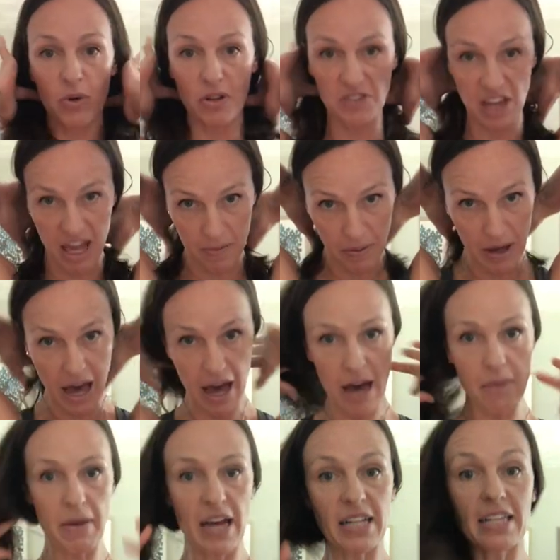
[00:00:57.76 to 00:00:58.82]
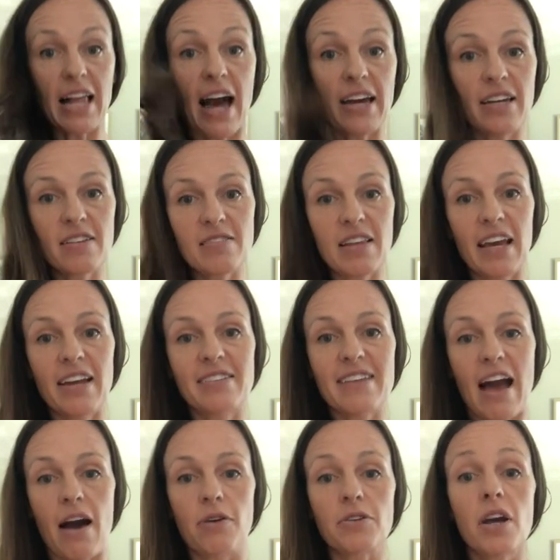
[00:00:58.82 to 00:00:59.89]
will tape my clients laying
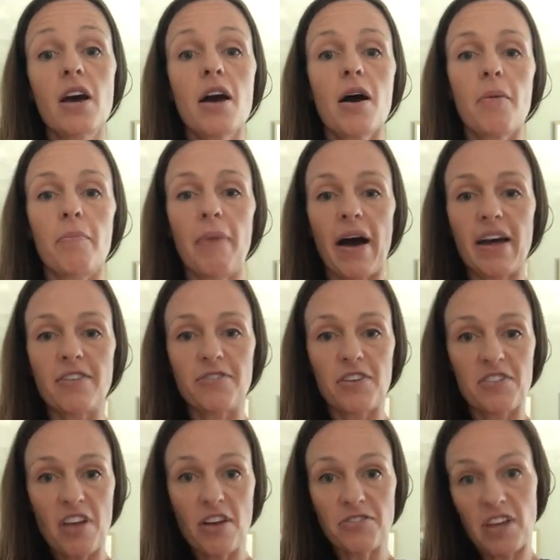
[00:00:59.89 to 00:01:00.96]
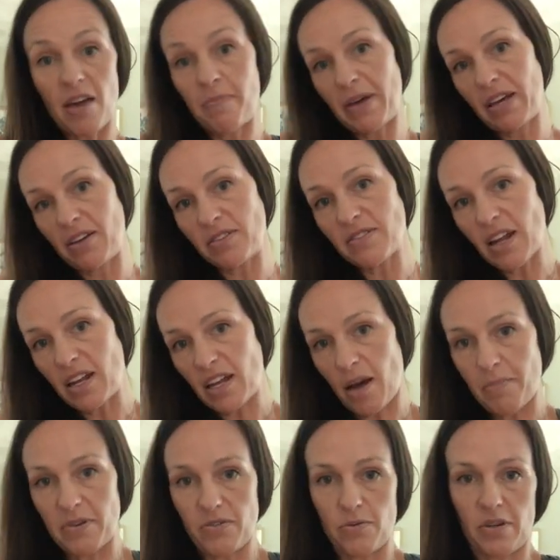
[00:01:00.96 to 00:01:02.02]
down, but for self-taping, standing
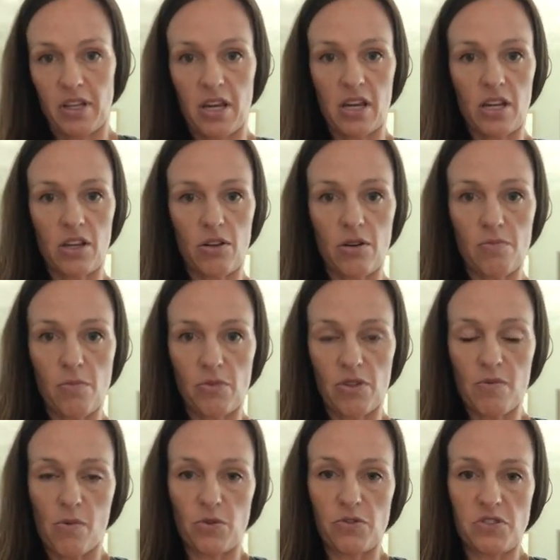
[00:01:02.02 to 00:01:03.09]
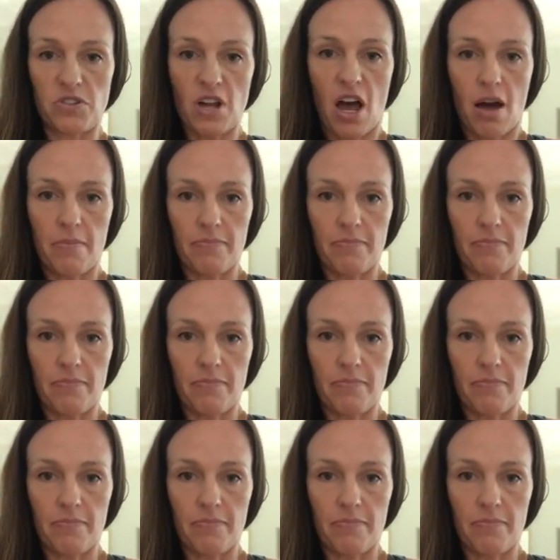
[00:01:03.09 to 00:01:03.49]
up is really the most